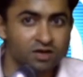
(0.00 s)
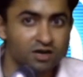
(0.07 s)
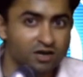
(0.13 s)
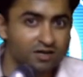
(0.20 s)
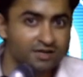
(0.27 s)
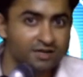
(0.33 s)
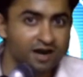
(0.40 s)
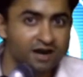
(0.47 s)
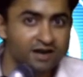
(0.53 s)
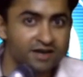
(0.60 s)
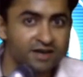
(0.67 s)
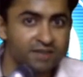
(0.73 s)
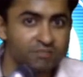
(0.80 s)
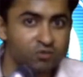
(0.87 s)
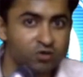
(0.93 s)
A cardiac
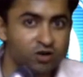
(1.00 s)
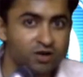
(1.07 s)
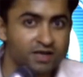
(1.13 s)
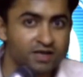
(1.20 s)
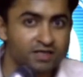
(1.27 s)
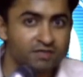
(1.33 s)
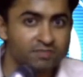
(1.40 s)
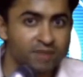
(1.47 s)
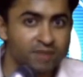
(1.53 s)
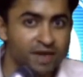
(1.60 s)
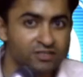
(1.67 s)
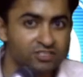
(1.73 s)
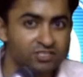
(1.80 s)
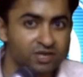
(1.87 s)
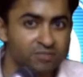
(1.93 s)
tamponade is
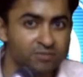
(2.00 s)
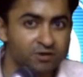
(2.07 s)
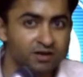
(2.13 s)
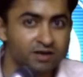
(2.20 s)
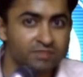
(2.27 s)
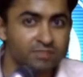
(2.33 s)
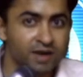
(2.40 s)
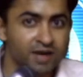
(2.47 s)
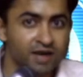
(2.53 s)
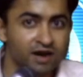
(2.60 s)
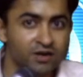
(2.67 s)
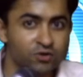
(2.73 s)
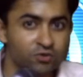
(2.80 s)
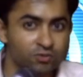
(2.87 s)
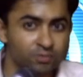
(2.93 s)
managed temporarily by
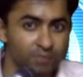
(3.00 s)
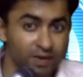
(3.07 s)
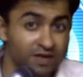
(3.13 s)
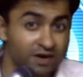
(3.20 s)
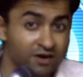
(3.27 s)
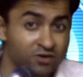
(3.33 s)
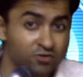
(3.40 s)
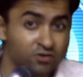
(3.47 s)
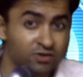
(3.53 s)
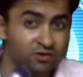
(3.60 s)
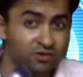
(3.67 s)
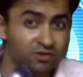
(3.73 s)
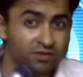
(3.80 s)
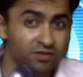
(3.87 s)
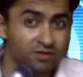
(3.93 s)

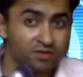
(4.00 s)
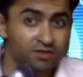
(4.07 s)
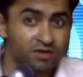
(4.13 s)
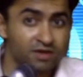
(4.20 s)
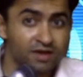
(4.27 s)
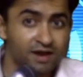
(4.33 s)
pericardiocentesis.